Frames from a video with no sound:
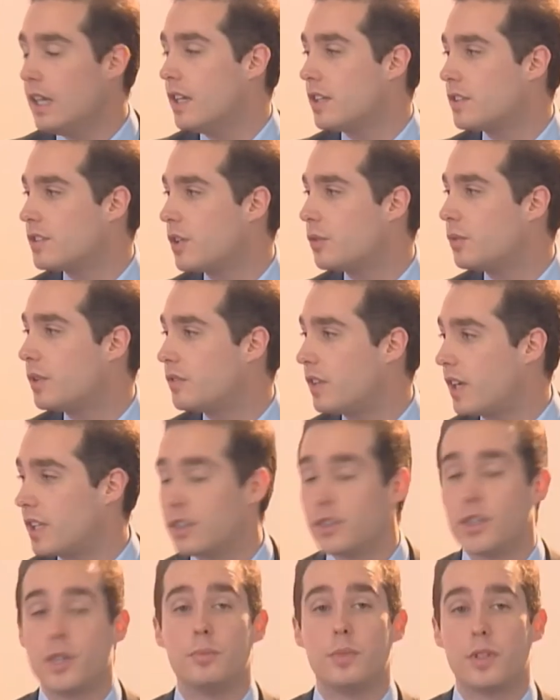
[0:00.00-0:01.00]
So we've had a
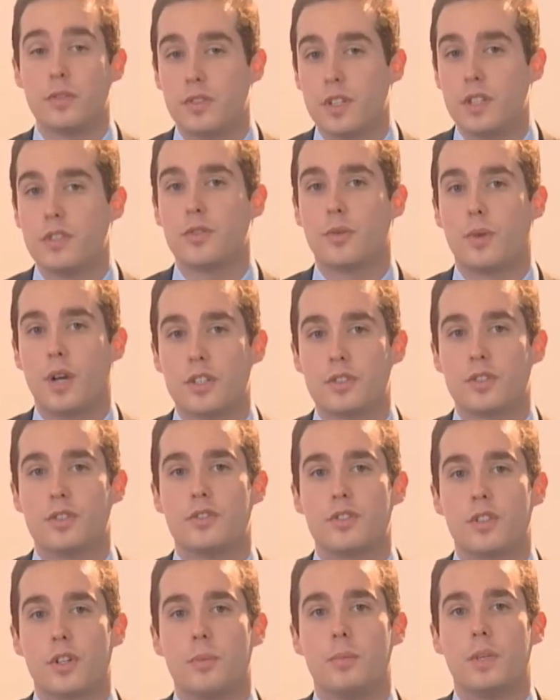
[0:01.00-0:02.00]
number of these
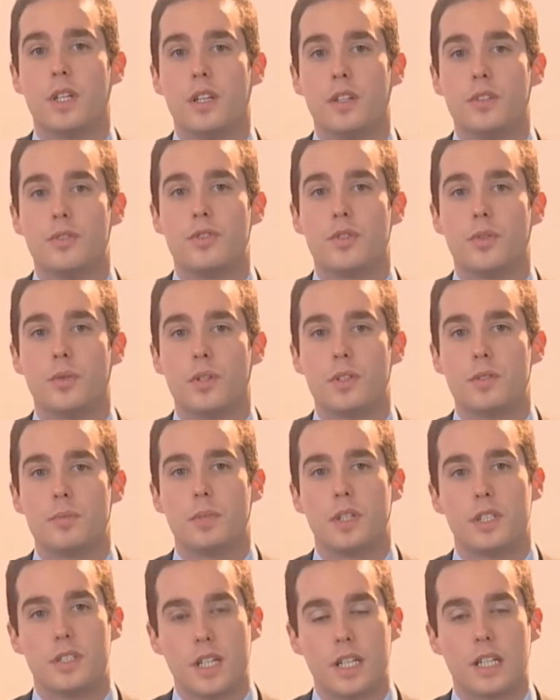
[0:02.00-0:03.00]
questions coming into us,
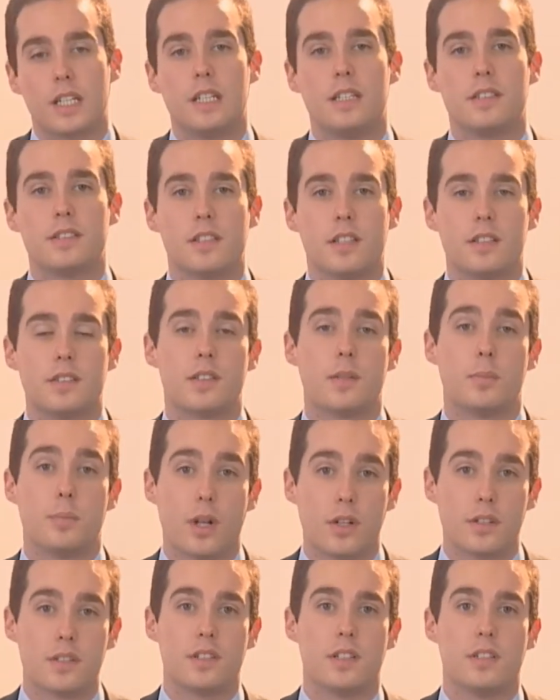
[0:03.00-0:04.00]
particularly since the
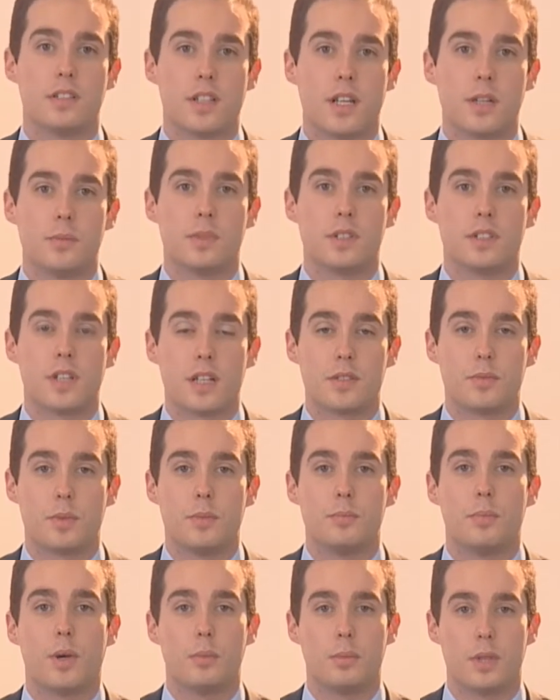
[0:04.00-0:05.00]
policy statement has
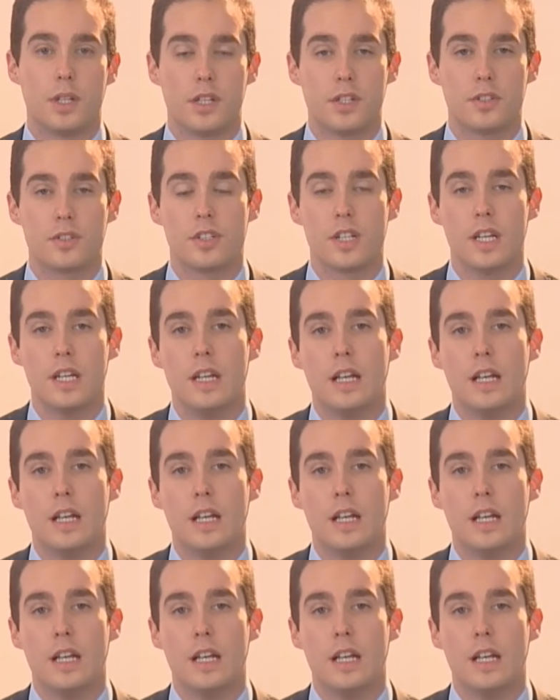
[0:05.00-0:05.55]
been published.